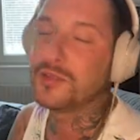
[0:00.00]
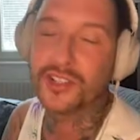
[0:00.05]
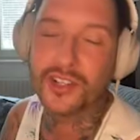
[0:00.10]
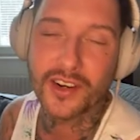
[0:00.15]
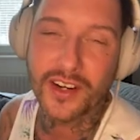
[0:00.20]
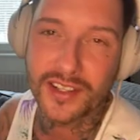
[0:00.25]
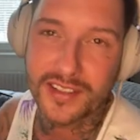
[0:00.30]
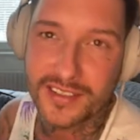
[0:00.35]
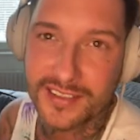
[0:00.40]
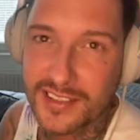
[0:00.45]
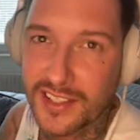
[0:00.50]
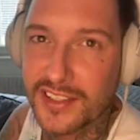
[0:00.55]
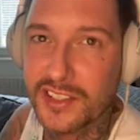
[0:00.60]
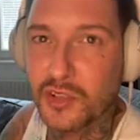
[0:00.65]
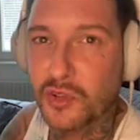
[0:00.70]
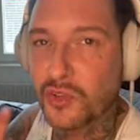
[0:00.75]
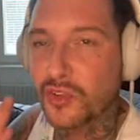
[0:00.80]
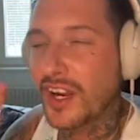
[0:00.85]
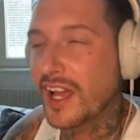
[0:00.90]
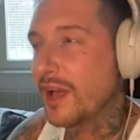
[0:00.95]
sorry, I just got
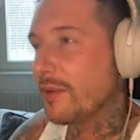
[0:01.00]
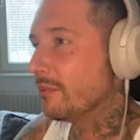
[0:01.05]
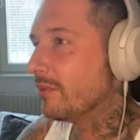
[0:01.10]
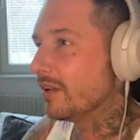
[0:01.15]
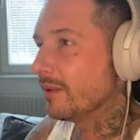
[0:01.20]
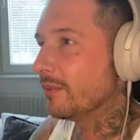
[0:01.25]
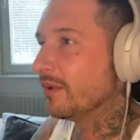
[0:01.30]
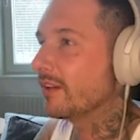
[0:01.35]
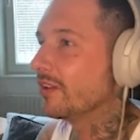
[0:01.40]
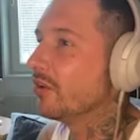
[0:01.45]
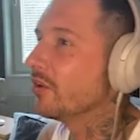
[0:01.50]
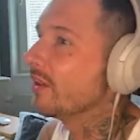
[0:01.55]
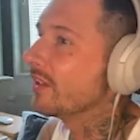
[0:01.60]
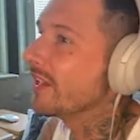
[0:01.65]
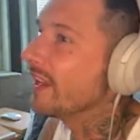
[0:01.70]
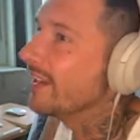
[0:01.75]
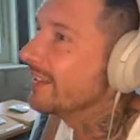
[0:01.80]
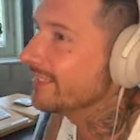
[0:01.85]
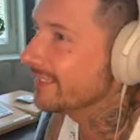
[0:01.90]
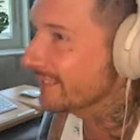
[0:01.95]
to ramble about all
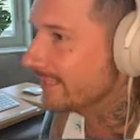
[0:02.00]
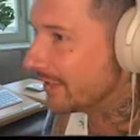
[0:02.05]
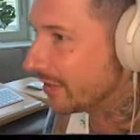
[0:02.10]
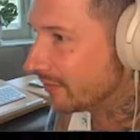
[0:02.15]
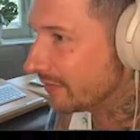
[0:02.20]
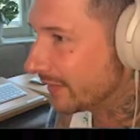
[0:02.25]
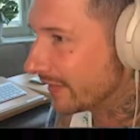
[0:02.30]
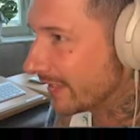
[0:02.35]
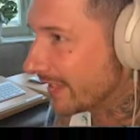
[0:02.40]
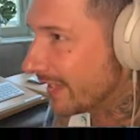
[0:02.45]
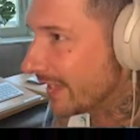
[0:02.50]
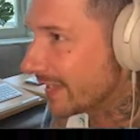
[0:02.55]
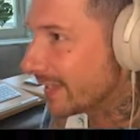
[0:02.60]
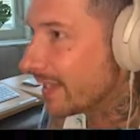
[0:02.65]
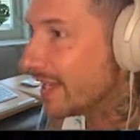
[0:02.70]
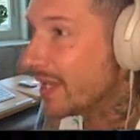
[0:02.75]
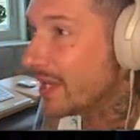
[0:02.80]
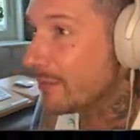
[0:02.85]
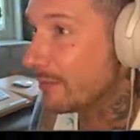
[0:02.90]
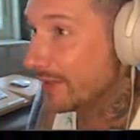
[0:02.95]
kinds of stuff like
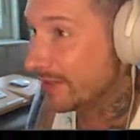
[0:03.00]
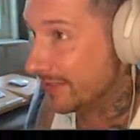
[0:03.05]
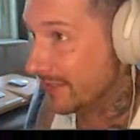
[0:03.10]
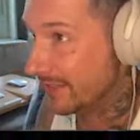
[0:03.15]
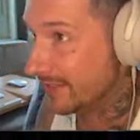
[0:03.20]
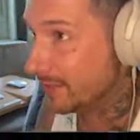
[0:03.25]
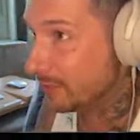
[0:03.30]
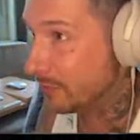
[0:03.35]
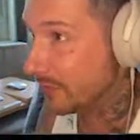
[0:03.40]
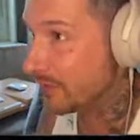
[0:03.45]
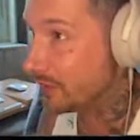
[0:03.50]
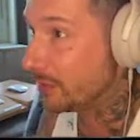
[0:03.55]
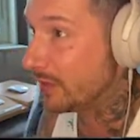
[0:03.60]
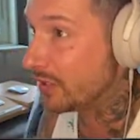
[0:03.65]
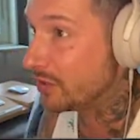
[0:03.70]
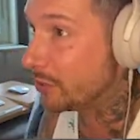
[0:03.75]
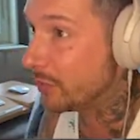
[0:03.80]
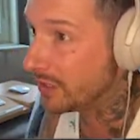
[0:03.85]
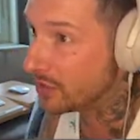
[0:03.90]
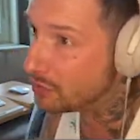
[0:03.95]
that. But this was
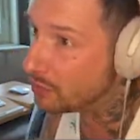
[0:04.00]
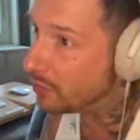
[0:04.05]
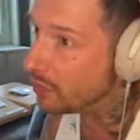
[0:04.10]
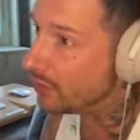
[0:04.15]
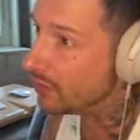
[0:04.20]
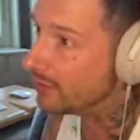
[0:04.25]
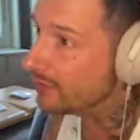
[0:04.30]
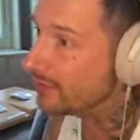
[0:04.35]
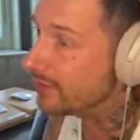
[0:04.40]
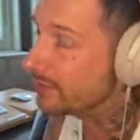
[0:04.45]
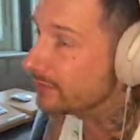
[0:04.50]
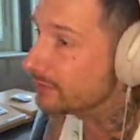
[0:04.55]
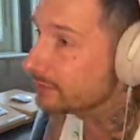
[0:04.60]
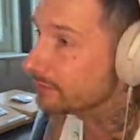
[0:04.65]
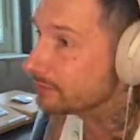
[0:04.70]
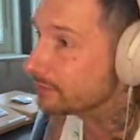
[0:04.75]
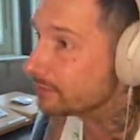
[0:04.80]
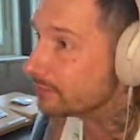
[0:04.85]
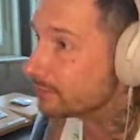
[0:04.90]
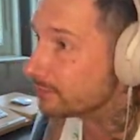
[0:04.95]
my Twitch world.
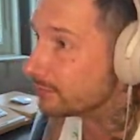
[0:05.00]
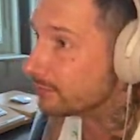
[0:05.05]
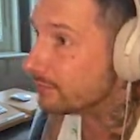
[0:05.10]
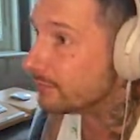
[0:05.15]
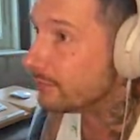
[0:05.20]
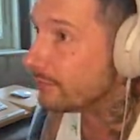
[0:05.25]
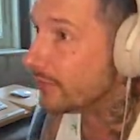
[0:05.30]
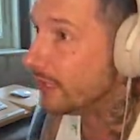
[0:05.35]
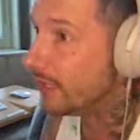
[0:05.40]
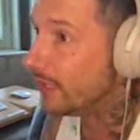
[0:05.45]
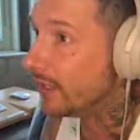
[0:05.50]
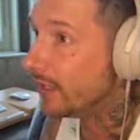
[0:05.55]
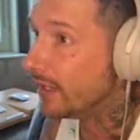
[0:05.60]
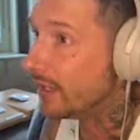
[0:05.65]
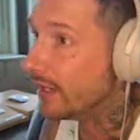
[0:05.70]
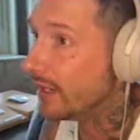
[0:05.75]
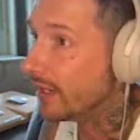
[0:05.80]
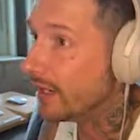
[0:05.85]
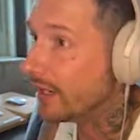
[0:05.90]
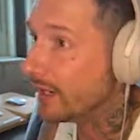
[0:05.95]

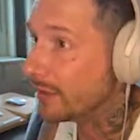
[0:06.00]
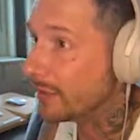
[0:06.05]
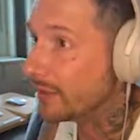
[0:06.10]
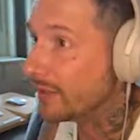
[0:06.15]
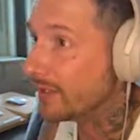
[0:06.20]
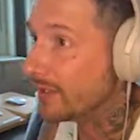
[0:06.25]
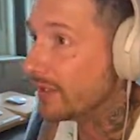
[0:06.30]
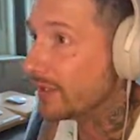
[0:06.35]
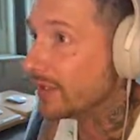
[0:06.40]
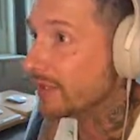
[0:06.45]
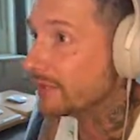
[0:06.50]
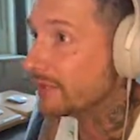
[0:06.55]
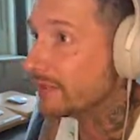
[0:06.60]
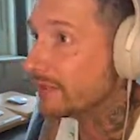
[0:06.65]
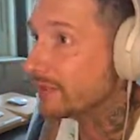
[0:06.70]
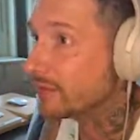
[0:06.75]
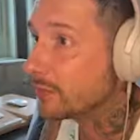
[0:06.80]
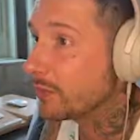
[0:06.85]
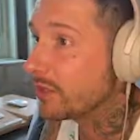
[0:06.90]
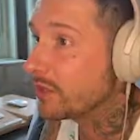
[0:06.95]
I really love
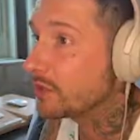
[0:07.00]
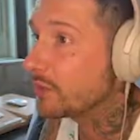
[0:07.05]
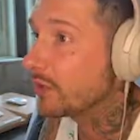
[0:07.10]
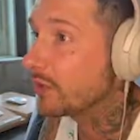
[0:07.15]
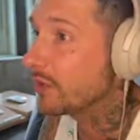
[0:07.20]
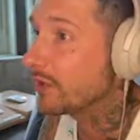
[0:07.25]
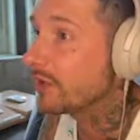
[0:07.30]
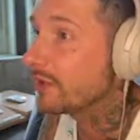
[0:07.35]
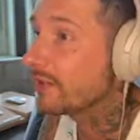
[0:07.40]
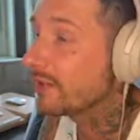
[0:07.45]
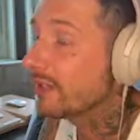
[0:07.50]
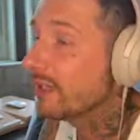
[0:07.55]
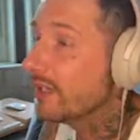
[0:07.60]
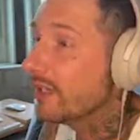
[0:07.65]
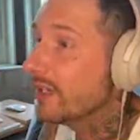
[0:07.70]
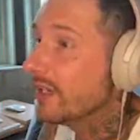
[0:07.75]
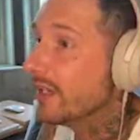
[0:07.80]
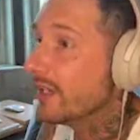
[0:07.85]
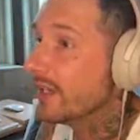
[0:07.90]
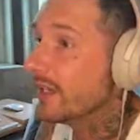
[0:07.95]
this Twitch world.
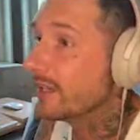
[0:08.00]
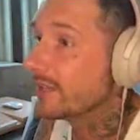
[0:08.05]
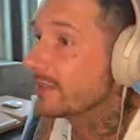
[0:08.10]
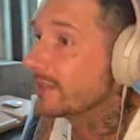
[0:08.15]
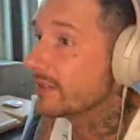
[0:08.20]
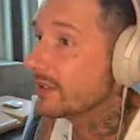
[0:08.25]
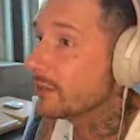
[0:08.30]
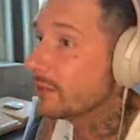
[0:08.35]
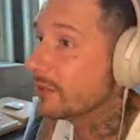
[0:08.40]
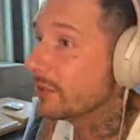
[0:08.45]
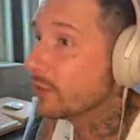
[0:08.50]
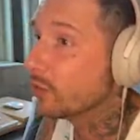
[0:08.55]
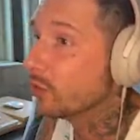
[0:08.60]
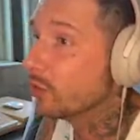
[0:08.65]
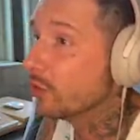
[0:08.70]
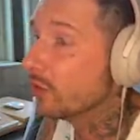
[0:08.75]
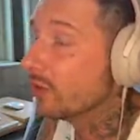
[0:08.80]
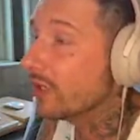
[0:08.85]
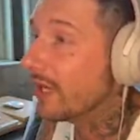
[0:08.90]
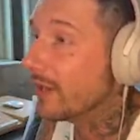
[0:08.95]
It's going to be
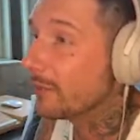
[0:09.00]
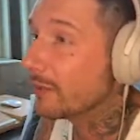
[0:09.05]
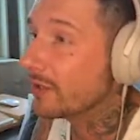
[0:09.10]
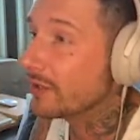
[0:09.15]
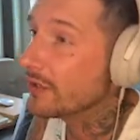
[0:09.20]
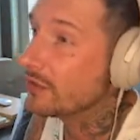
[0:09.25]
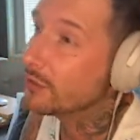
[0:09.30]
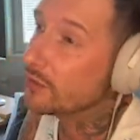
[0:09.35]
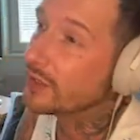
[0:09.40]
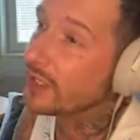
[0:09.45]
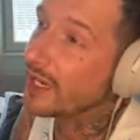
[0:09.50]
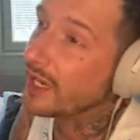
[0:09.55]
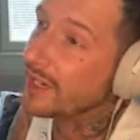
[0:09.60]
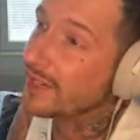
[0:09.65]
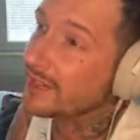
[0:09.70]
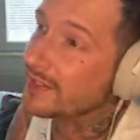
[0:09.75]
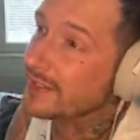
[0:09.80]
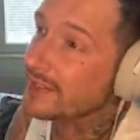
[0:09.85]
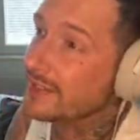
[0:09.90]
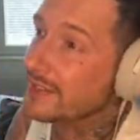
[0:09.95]
cool. I'm going to do
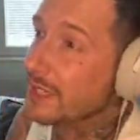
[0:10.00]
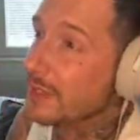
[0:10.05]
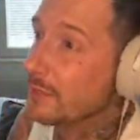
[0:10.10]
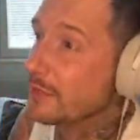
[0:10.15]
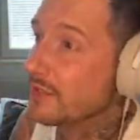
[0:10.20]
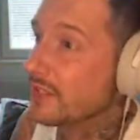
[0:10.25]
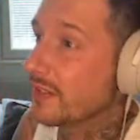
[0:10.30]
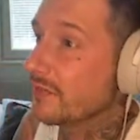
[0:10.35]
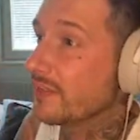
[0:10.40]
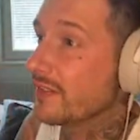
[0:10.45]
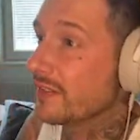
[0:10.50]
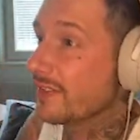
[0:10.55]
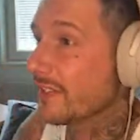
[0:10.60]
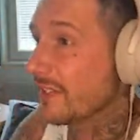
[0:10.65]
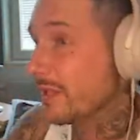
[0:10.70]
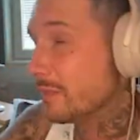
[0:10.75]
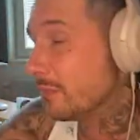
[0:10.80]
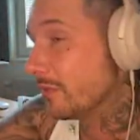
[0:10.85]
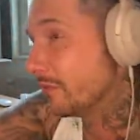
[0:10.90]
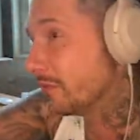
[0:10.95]
kind of the same stuff as I
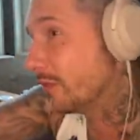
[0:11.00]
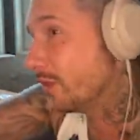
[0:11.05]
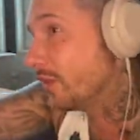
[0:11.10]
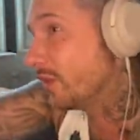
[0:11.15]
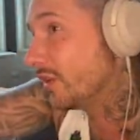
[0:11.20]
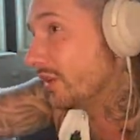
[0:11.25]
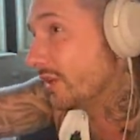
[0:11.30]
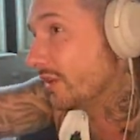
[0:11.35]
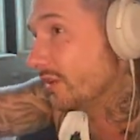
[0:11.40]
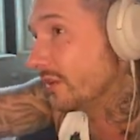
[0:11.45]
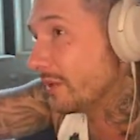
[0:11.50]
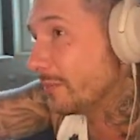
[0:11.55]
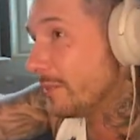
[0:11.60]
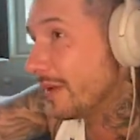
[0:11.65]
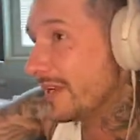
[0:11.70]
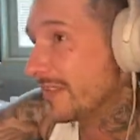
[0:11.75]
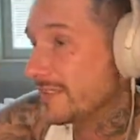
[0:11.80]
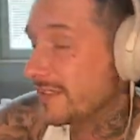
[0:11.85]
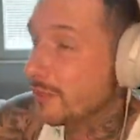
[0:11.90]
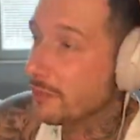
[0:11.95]
did before. You know, the
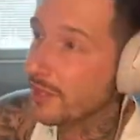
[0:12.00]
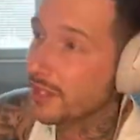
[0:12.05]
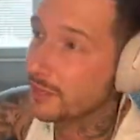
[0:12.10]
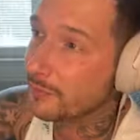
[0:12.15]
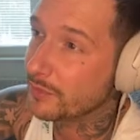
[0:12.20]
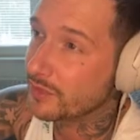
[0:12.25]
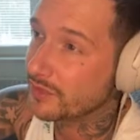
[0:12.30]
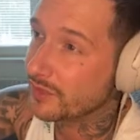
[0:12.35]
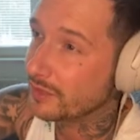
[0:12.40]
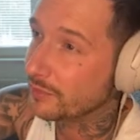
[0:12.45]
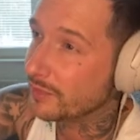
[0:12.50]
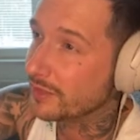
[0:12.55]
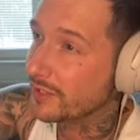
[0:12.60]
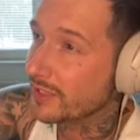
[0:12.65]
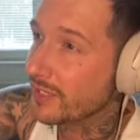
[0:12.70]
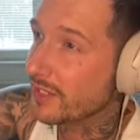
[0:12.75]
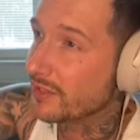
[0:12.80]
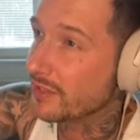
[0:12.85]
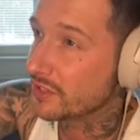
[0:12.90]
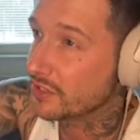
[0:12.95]
mesa biome is going to be
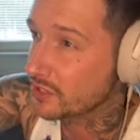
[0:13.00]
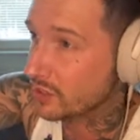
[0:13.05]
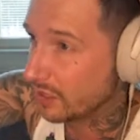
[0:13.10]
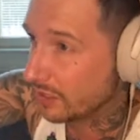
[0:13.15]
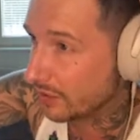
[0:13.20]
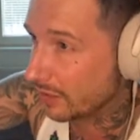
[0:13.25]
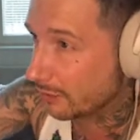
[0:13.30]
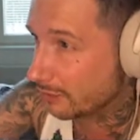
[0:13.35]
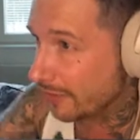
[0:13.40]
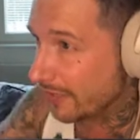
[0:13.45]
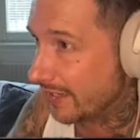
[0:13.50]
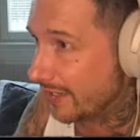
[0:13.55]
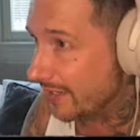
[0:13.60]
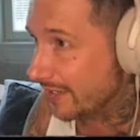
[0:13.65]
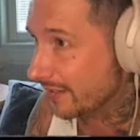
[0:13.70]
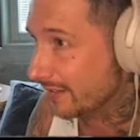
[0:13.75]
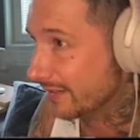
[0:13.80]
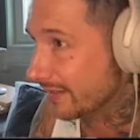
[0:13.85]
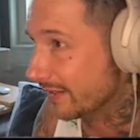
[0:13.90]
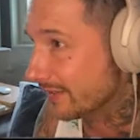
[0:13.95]
there, the jungle
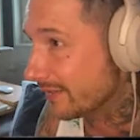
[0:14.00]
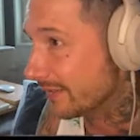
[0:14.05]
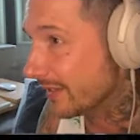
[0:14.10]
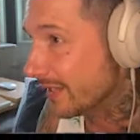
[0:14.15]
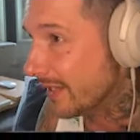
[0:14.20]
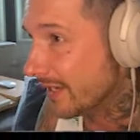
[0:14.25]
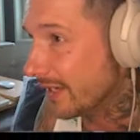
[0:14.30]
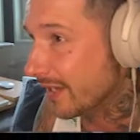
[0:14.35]
behind it.